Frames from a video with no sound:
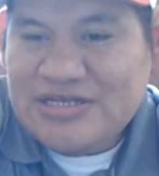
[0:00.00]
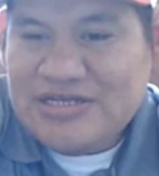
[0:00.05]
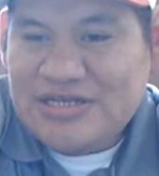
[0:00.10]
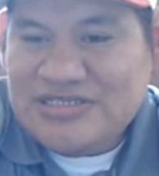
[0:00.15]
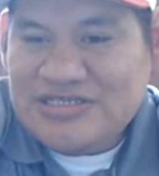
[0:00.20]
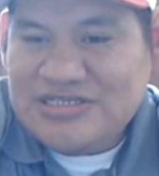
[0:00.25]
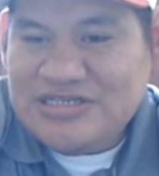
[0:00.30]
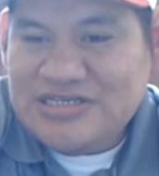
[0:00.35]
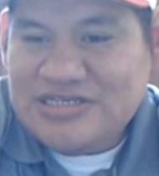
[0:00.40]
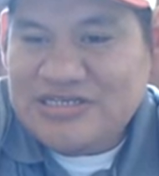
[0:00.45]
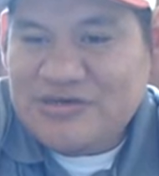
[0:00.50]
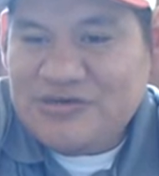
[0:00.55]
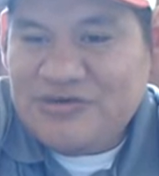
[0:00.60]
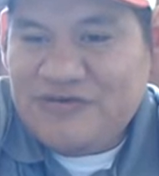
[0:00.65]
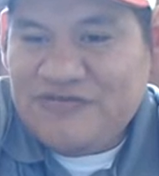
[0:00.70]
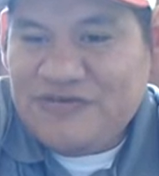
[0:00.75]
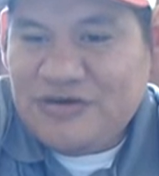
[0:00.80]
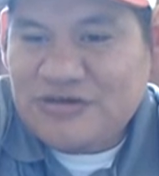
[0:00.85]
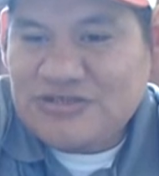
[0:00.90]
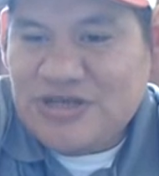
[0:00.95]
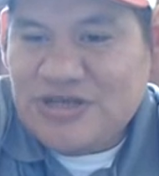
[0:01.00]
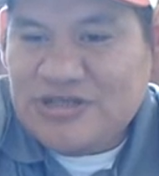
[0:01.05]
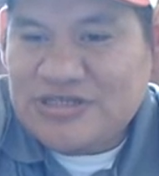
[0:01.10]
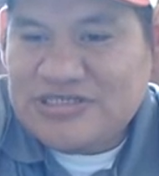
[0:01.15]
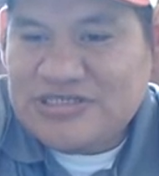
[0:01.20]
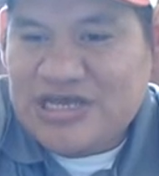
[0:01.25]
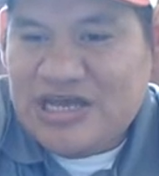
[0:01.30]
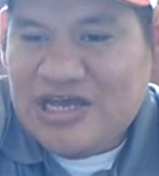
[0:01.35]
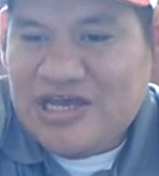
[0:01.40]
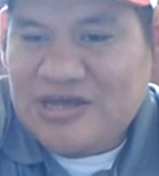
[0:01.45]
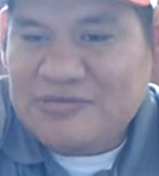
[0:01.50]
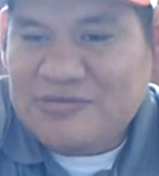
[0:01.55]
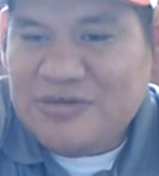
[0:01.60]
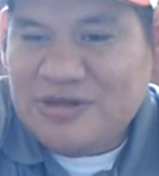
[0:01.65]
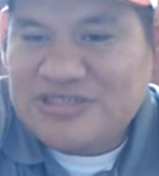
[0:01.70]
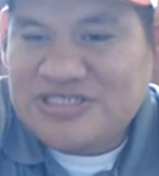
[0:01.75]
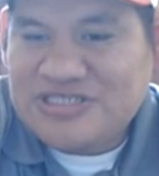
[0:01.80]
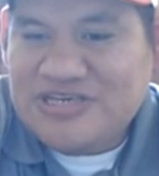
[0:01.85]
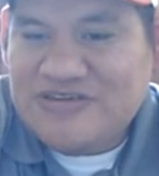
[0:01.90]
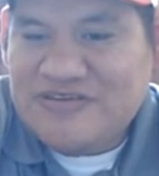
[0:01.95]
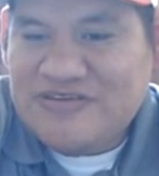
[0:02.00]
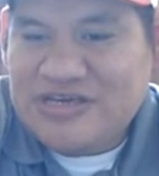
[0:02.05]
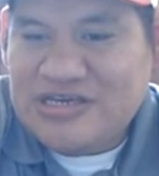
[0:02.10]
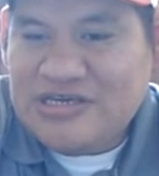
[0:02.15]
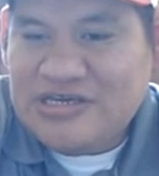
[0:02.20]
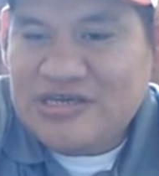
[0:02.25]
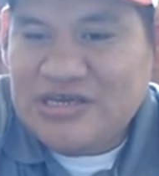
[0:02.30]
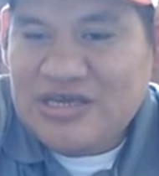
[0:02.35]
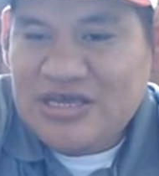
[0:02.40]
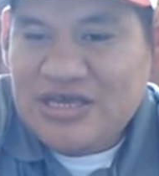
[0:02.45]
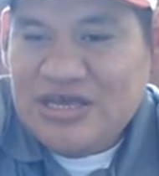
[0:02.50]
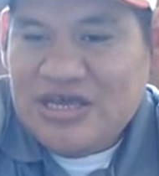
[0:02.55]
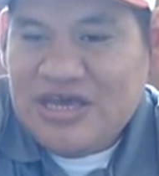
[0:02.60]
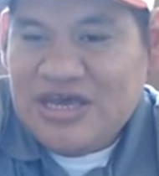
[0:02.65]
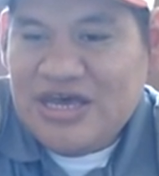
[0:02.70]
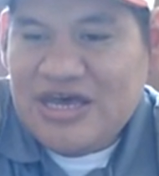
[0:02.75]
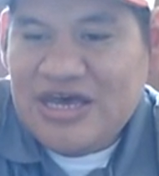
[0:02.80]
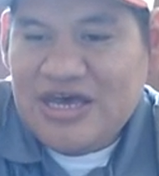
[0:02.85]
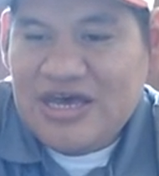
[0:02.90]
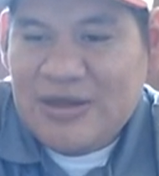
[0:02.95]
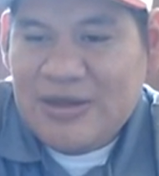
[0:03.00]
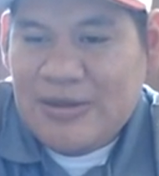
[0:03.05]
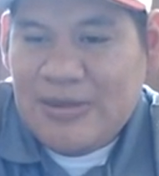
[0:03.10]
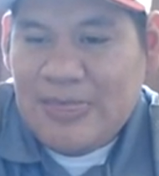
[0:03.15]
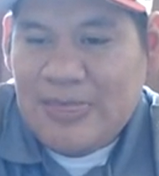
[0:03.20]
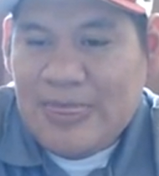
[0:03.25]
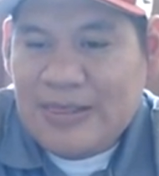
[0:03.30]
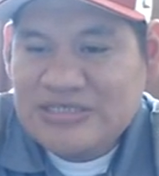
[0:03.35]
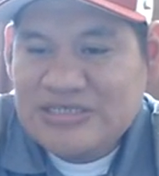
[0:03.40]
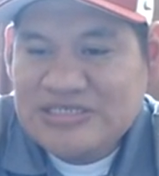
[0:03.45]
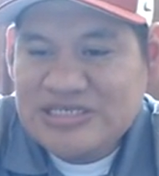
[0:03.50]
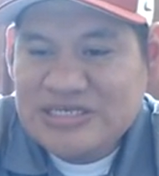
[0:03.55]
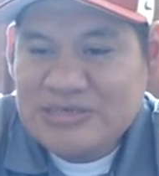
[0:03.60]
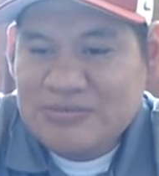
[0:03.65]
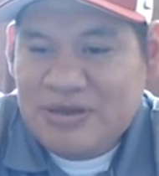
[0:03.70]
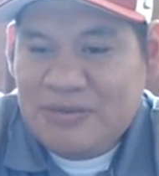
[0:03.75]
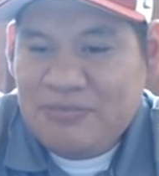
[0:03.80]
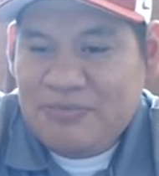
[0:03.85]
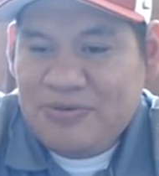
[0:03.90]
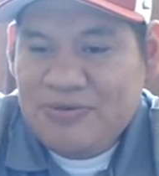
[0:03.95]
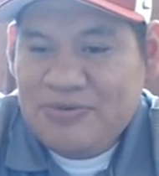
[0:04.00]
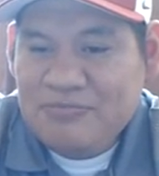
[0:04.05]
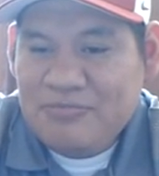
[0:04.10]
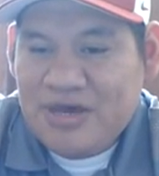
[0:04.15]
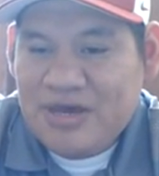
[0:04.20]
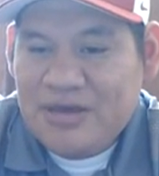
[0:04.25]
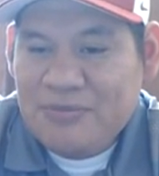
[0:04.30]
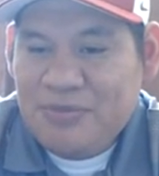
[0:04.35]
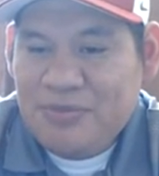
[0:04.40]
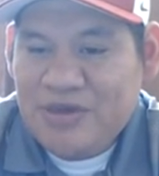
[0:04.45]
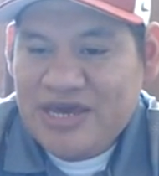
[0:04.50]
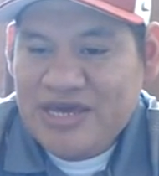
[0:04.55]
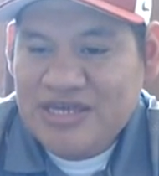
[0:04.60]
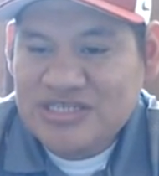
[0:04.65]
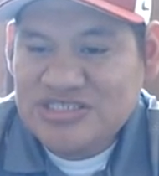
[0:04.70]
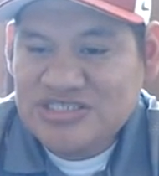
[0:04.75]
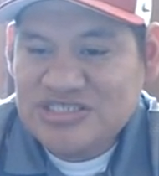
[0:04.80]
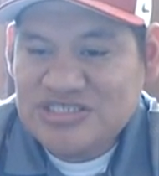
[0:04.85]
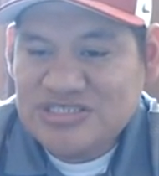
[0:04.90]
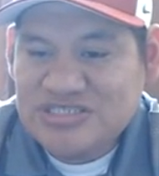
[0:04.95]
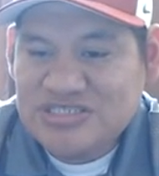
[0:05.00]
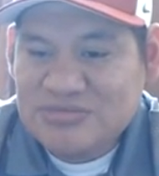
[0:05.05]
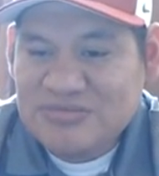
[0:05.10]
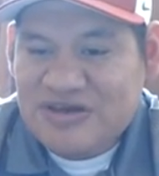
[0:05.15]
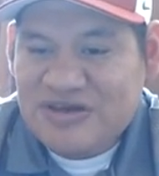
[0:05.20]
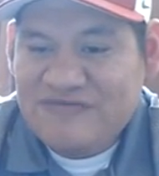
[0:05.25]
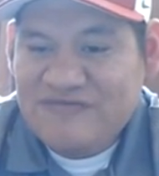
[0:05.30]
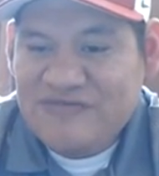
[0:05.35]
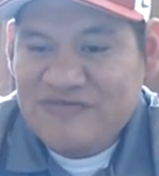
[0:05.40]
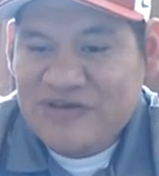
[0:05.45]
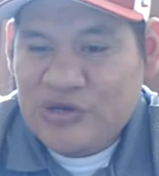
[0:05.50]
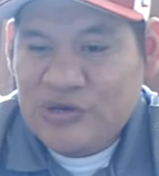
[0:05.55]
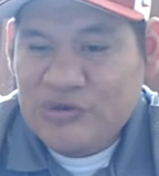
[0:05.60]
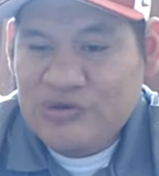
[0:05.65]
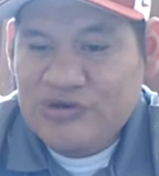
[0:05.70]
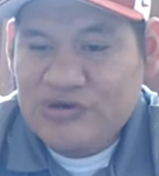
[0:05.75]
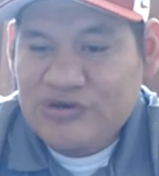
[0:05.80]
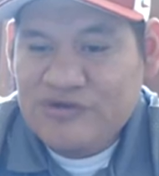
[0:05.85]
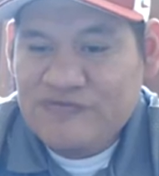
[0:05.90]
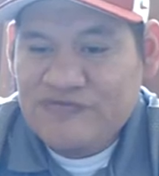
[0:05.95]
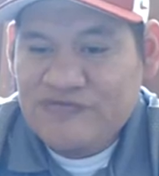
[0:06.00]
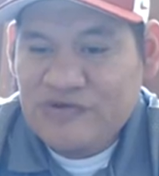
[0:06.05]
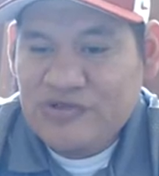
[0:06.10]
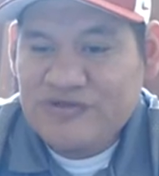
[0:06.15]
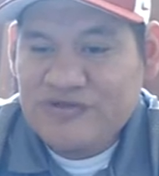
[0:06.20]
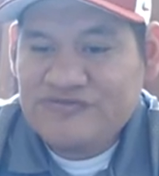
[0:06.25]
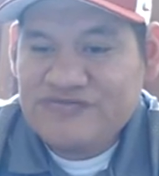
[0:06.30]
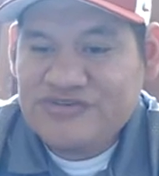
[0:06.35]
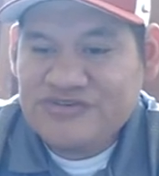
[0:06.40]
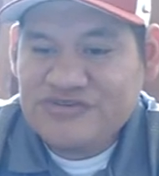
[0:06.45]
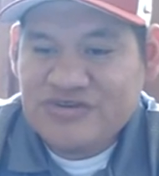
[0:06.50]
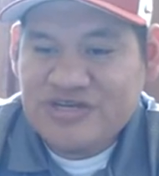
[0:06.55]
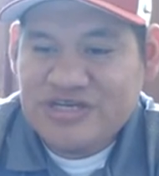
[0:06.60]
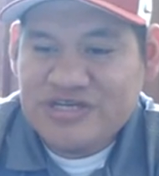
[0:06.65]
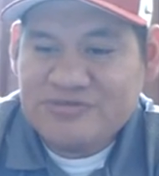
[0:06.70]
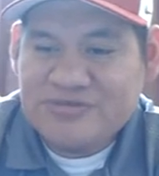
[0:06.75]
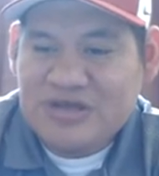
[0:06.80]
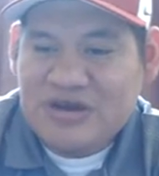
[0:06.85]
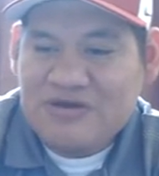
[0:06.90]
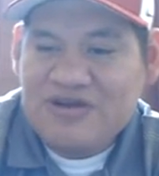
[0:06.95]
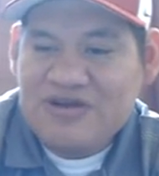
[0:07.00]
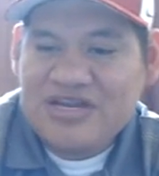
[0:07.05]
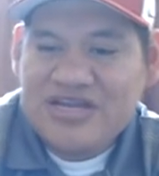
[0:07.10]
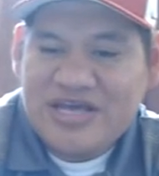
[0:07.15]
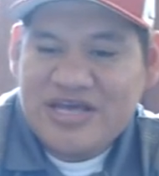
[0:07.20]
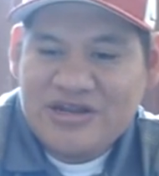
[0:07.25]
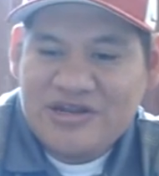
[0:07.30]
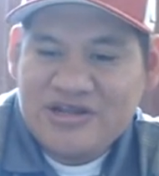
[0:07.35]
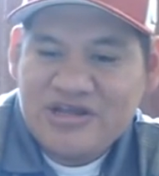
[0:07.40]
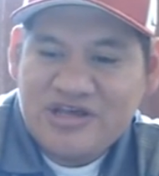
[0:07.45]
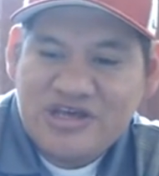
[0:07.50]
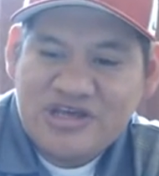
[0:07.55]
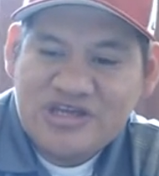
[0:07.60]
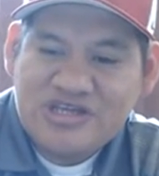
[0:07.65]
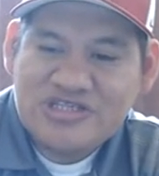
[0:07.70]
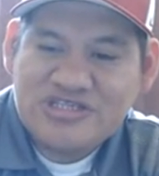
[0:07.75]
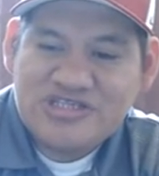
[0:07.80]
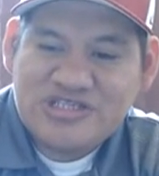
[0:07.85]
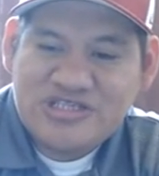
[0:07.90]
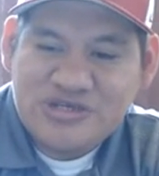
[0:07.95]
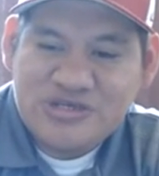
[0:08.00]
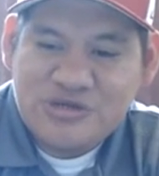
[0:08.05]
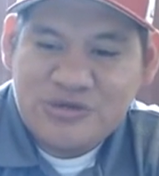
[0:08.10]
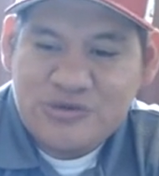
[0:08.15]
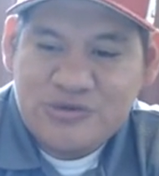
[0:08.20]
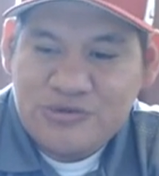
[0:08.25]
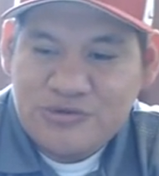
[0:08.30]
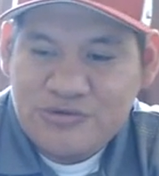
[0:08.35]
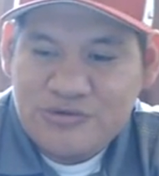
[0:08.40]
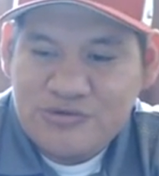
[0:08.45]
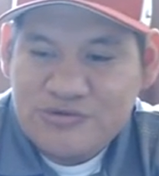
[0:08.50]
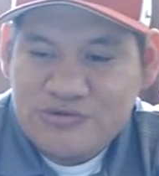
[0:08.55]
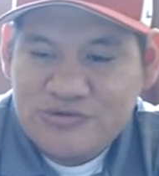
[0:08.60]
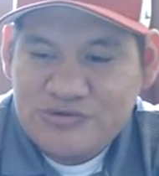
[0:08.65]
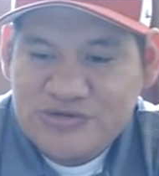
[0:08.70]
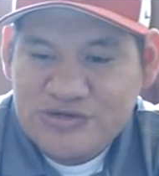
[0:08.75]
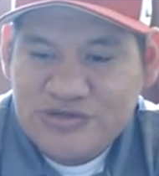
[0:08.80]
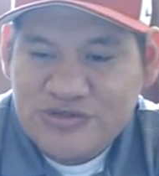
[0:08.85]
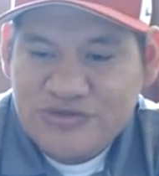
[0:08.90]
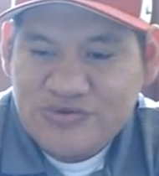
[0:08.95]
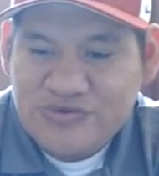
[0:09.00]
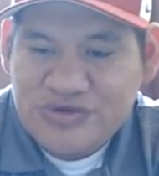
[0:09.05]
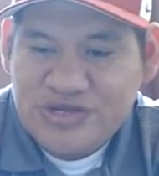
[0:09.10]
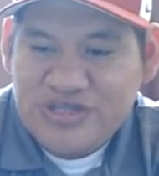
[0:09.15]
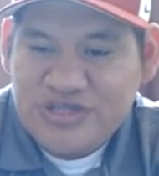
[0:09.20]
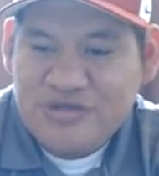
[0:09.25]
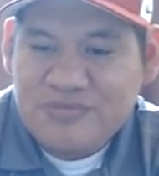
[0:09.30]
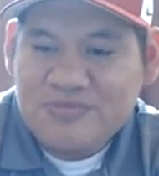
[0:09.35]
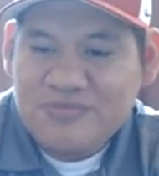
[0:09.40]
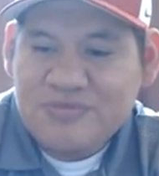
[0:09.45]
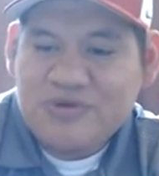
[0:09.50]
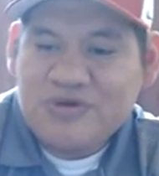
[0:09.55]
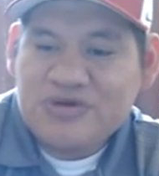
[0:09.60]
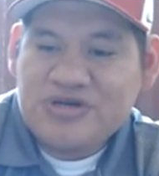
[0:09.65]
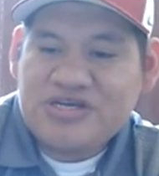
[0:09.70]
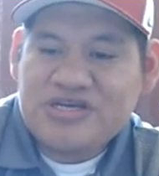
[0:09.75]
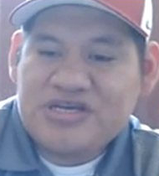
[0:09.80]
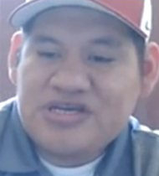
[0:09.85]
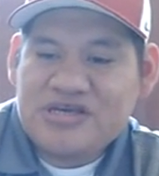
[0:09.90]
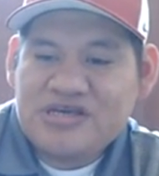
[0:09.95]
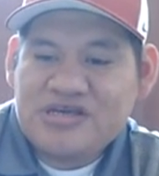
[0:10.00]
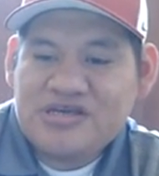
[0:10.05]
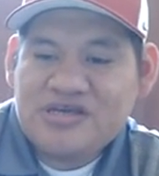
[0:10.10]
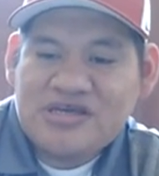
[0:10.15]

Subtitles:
I see UFOs all the time on TV. Let's see. My pages in my phone are full of dreams. I write down 2 to 3 in the morning.